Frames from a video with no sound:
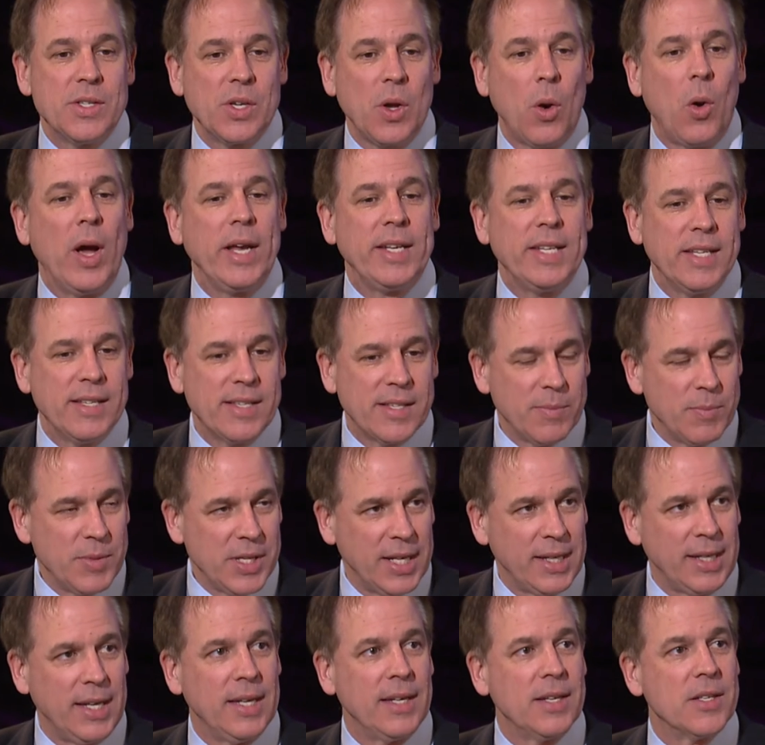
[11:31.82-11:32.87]
So I did some
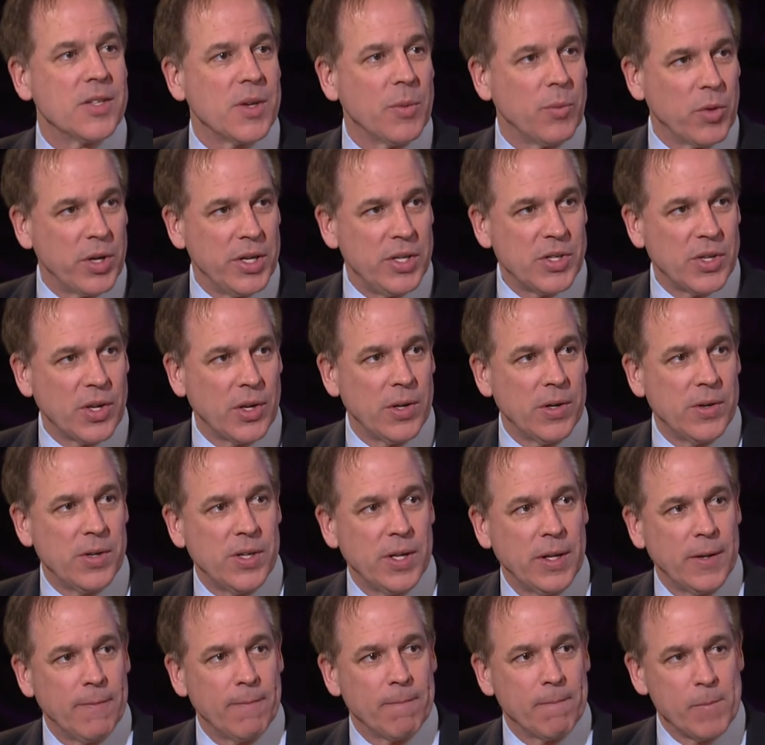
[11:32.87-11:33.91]
digging, some
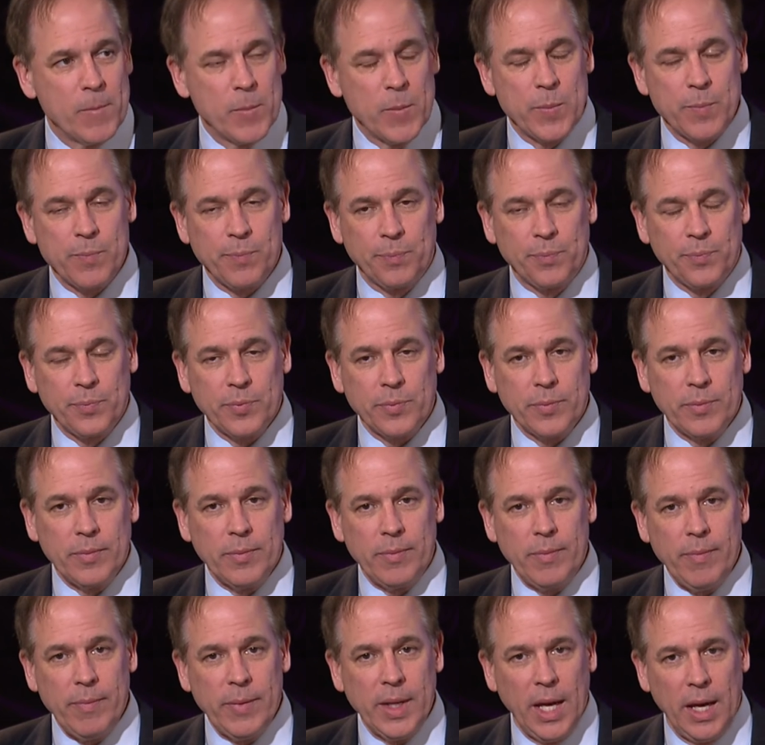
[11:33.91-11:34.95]
research, and
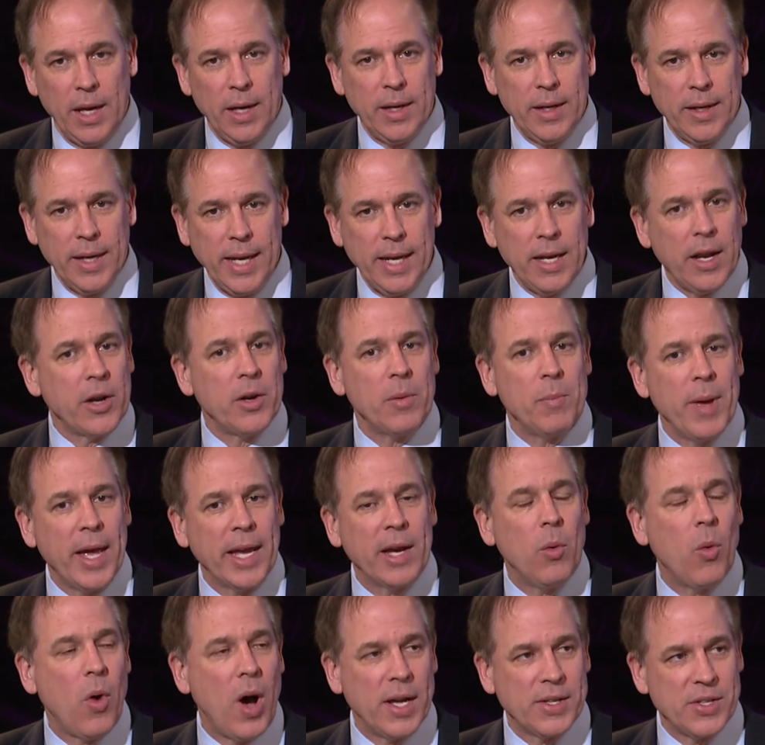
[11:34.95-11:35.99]
uh, 800
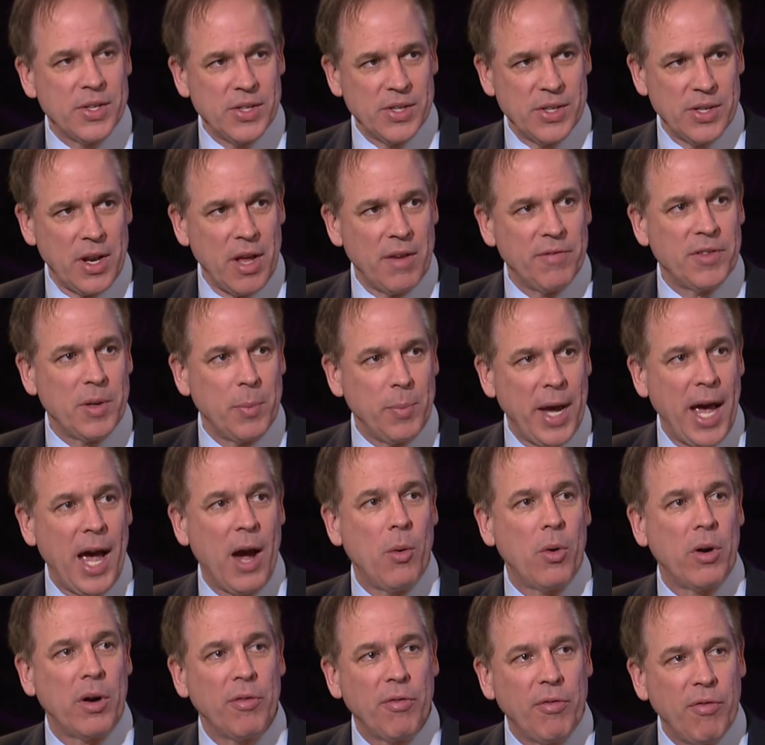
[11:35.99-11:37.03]
megawatts is enough to
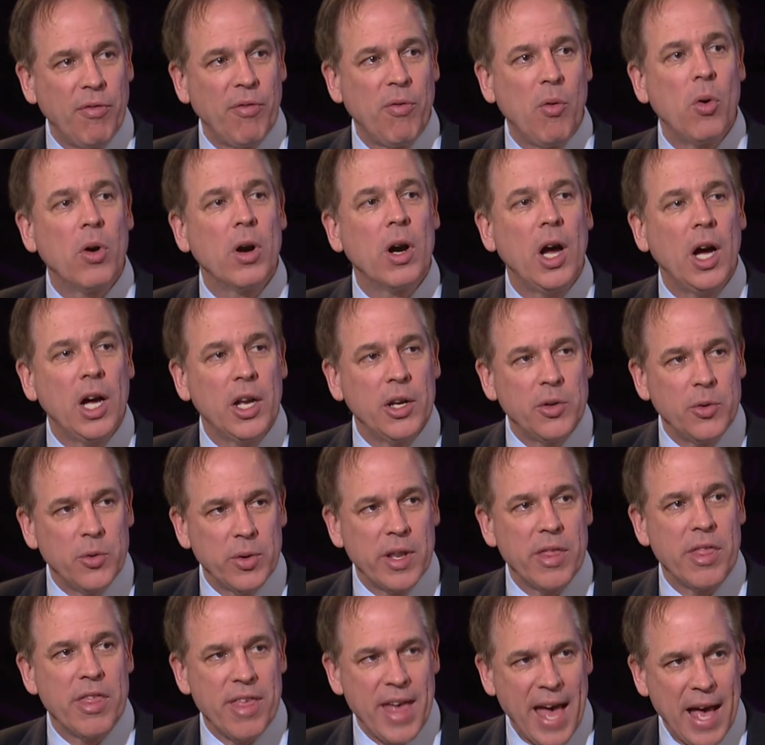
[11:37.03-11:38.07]
power
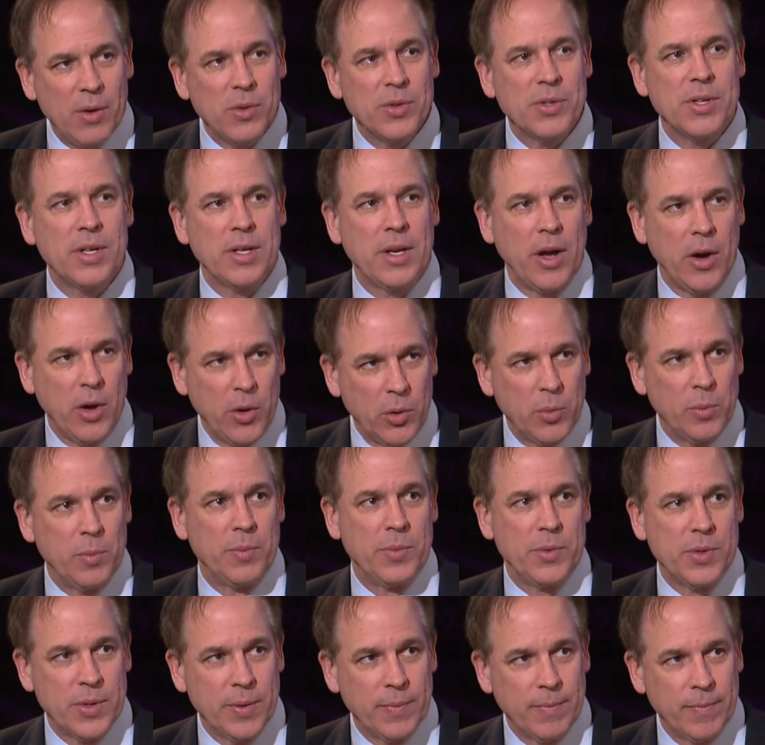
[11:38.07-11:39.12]
400,000 homes.
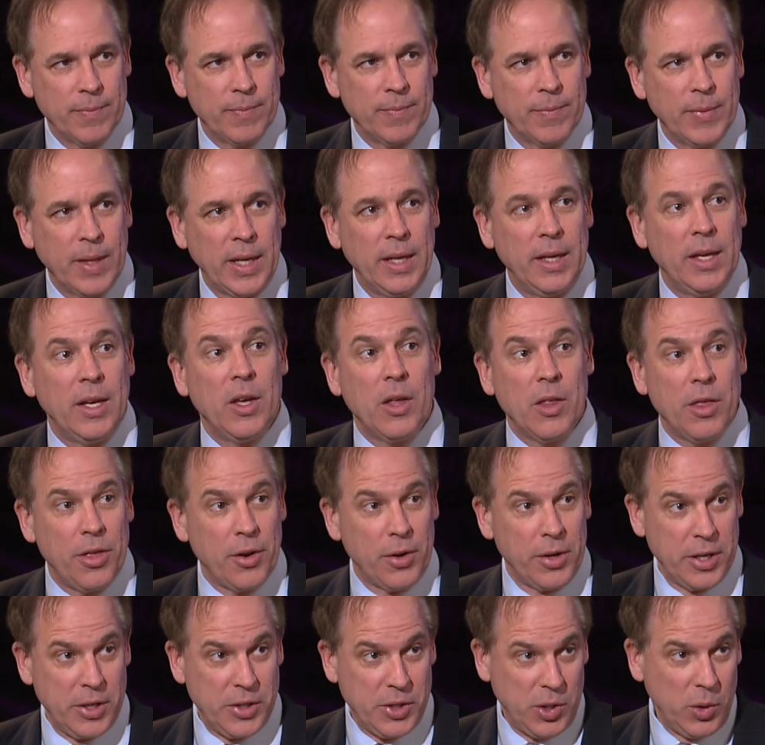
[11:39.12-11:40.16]

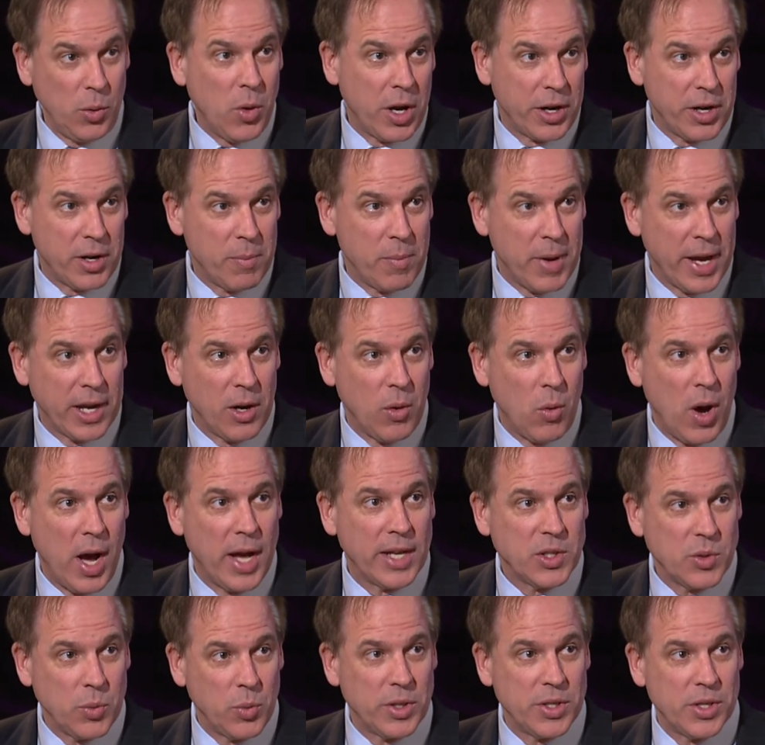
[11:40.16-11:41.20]
3,200
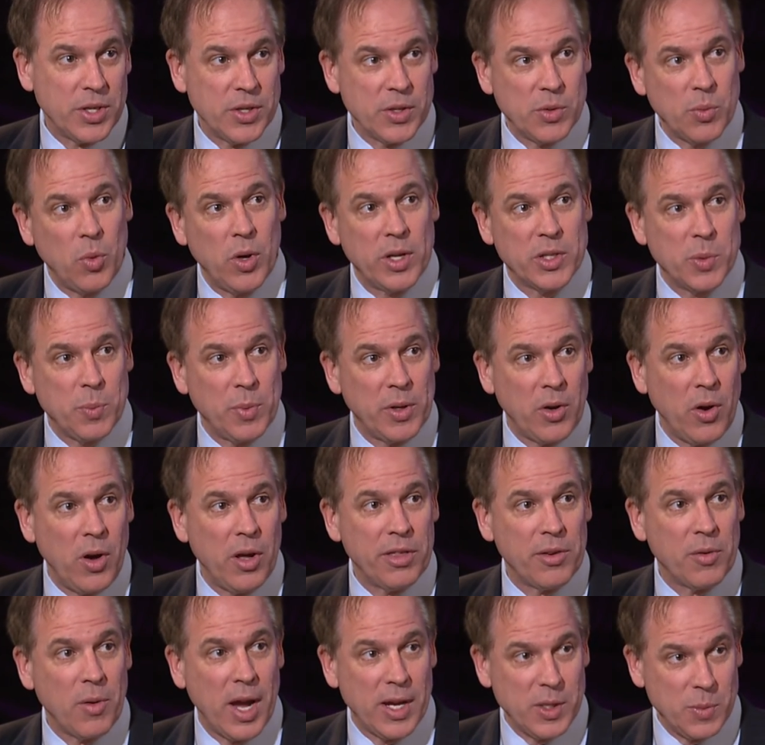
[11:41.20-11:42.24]
megawatts, which is what's been
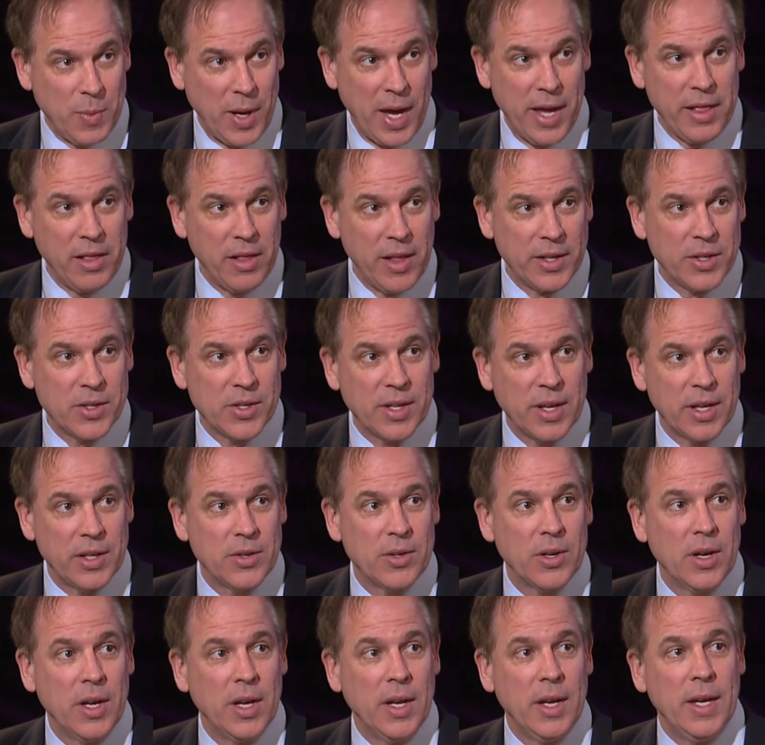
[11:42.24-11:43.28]
authorized by the
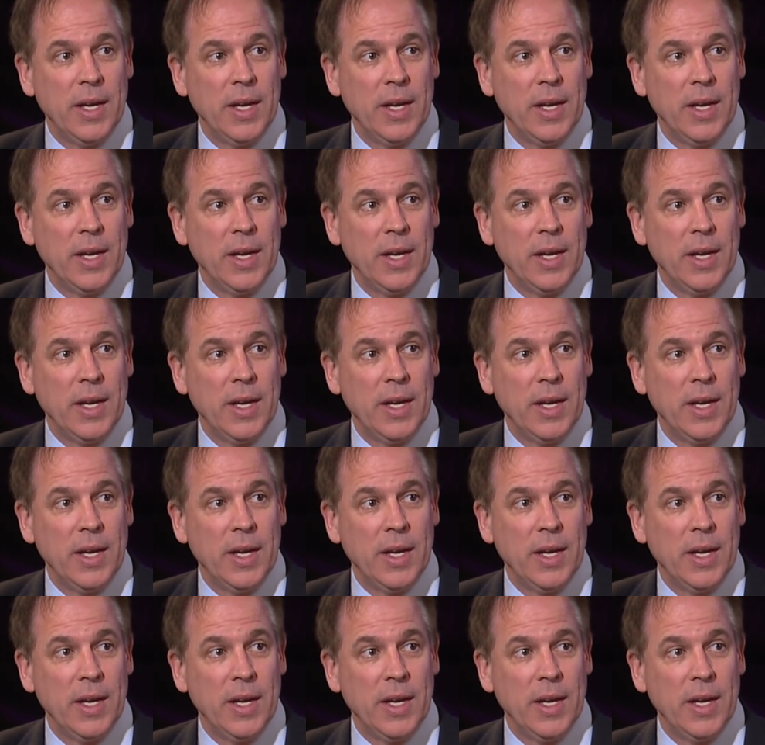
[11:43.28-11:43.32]
legislature,